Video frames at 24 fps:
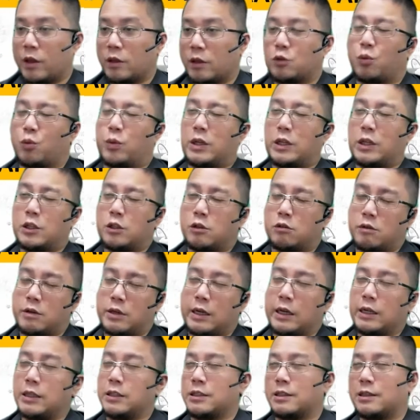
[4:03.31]
So with this
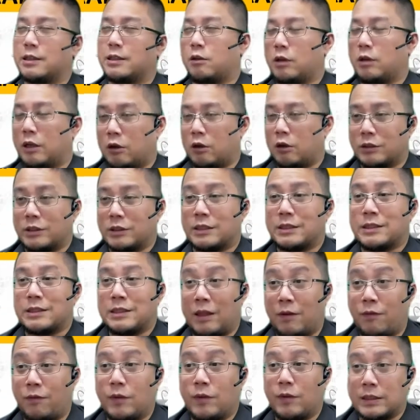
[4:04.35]
shrinkage, it causes
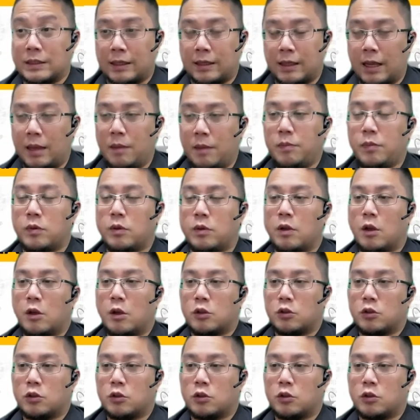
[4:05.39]
stiffness at times.